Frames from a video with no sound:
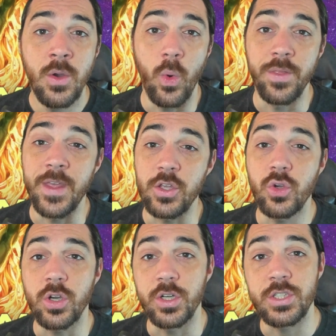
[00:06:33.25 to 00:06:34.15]
One thing
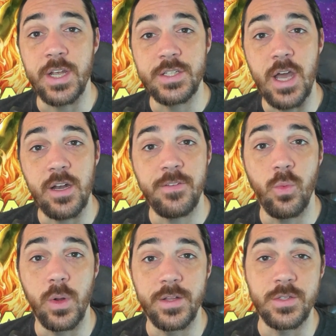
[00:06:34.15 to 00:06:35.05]
you could change out if
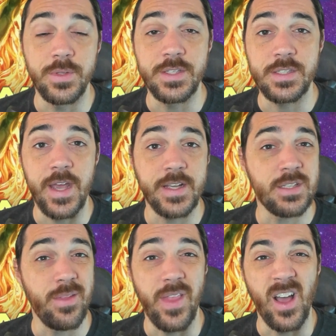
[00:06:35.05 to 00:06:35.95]
you wanted to in this deck
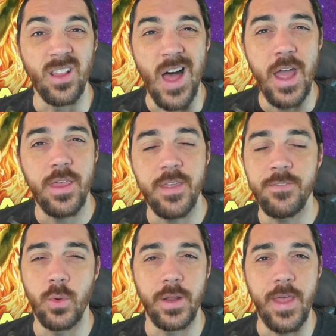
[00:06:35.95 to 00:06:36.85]
is something like Goliath,
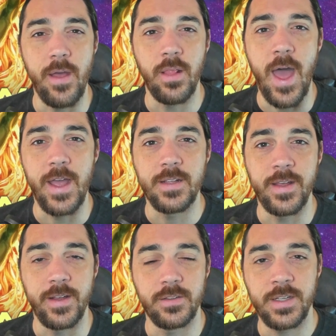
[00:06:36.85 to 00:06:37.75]
if you wanted
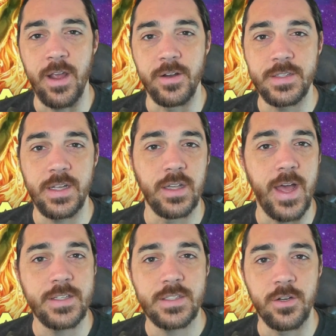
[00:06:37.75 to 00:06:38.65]
the guaranteed
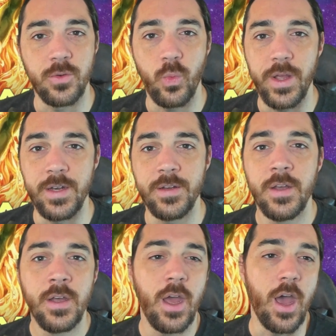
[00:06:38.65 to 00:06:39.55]
last turn win
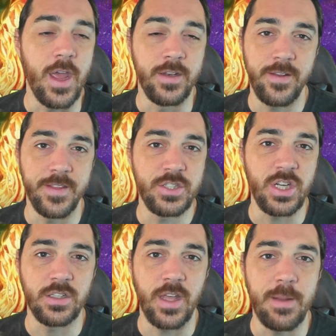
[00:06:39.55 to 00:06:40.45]
into the
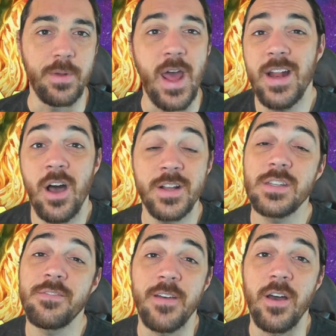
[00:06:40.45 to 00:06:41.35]
Gene lane. But I
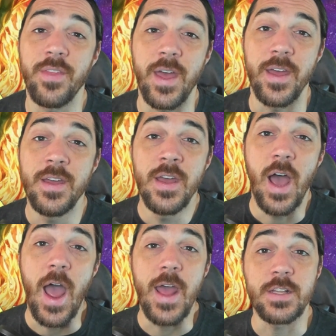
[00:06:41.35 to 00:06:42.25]
honestly found that
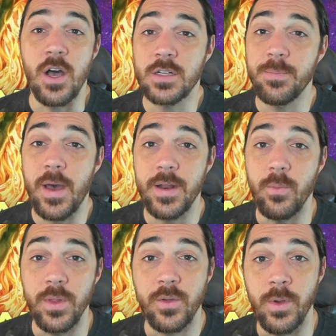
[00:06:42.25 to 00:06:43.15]
I had talked about
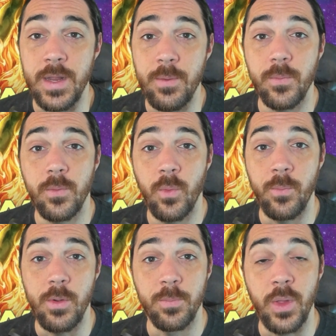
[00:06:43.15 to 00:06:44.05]
it with Quinny
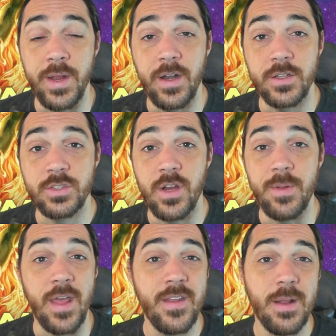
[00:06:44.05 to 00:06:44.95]
when we were playing it on
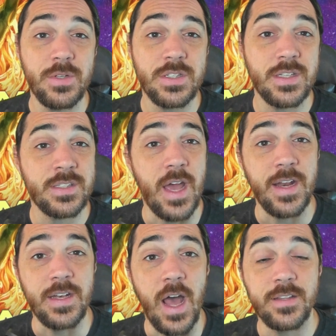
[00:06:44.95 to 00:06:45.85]
stream, and I ended up just
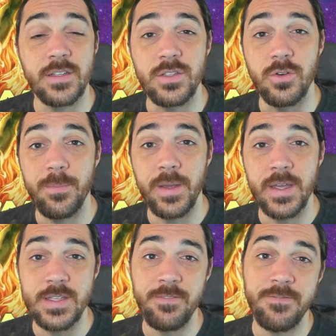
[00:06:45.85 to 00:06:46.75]
deciding not to do it
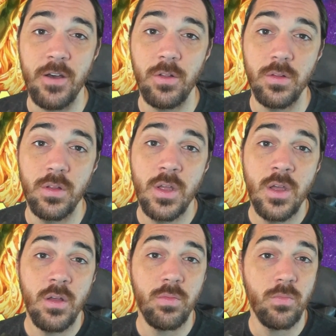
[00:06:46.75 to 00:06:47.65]
because it felt
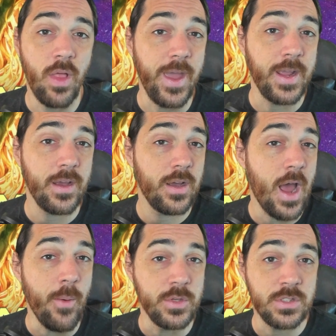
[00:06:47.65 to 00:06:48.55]
like
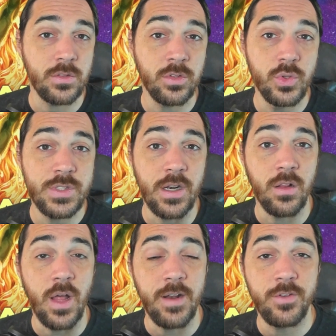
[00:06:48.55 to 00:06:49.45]
I was losing
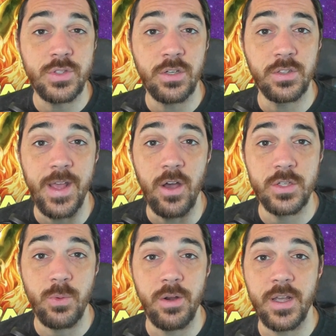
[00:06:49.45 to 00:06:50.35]
a lot of utility
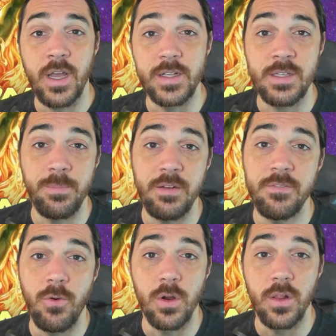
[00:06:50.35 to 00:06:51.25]
elsewhere to cut
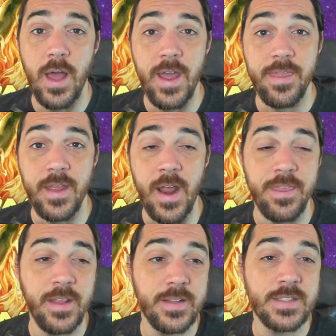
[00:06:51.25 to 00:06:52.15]
something for Goliath. And I
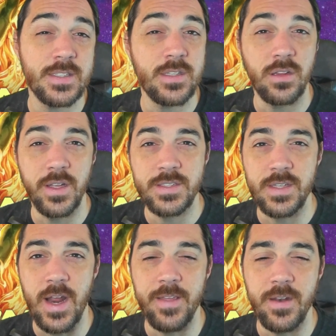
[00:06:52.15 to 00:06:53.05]
think this is the
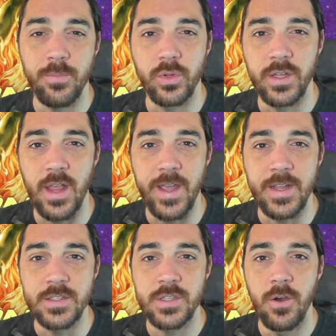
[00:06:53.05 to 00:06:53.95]
list that I ended up really
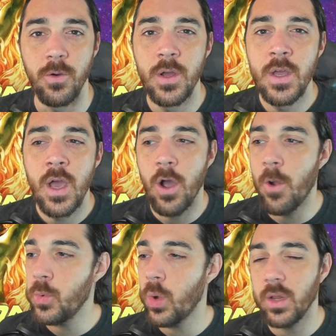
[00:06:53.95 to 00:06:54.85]
liking. So
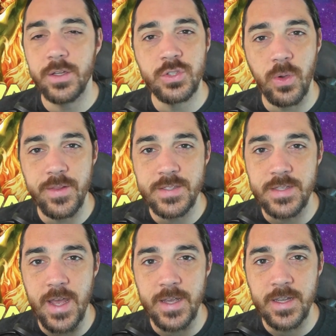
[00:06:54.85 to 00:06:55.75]
hope you all enjoy
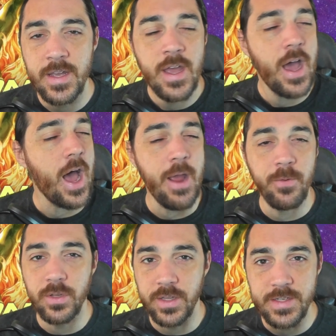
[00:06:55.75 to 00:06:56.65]
this deck. I
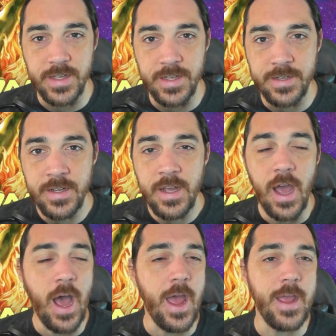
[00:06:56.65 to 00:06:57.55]
really did.
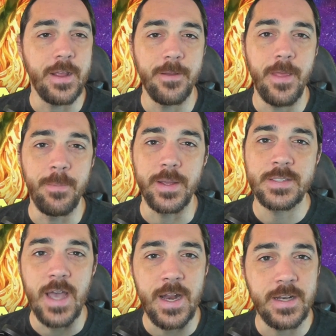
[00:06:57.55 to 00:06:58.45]
I am
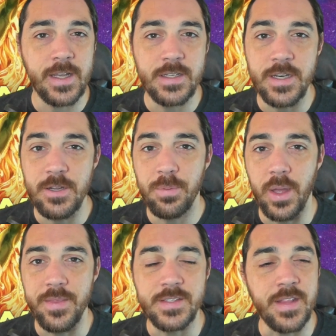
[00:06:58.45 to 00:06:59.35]
excited to continue
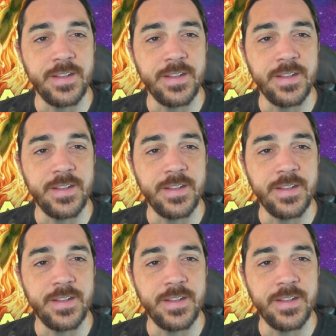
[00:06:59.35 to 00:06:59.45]
playing this.